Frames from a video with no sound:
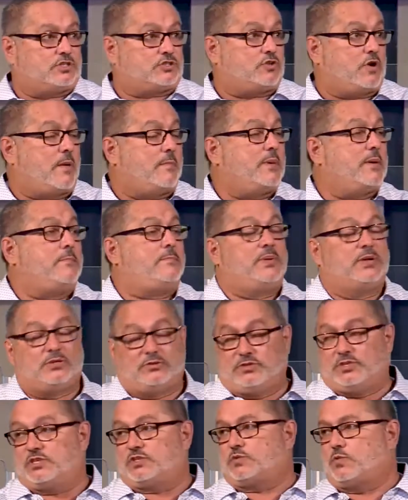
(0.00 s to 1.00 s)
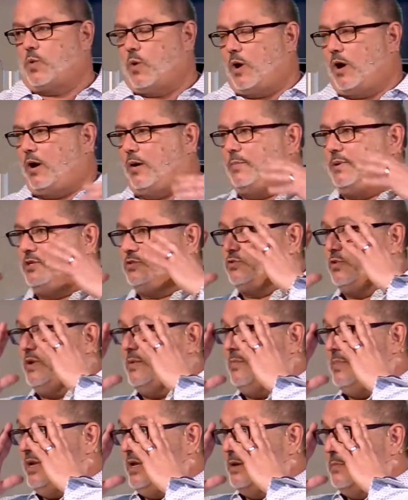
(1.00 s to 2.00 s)
So I'm going to build this wall between
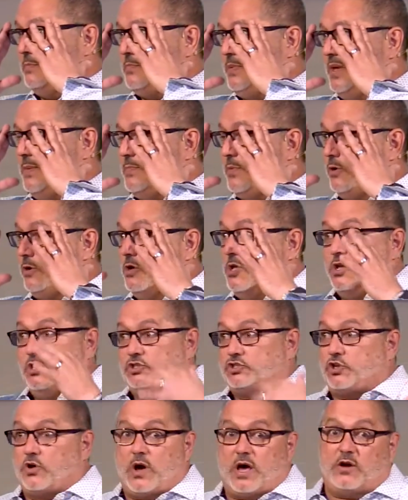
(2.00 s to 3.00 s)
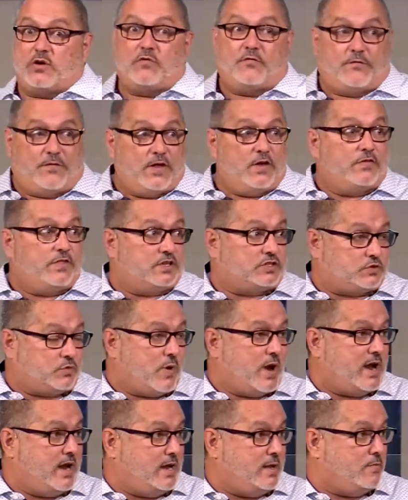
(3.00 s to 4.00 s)
me and people so I don't feel this
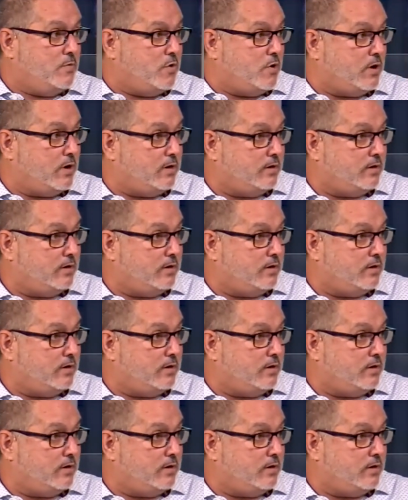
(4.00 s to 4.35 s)
way anymore.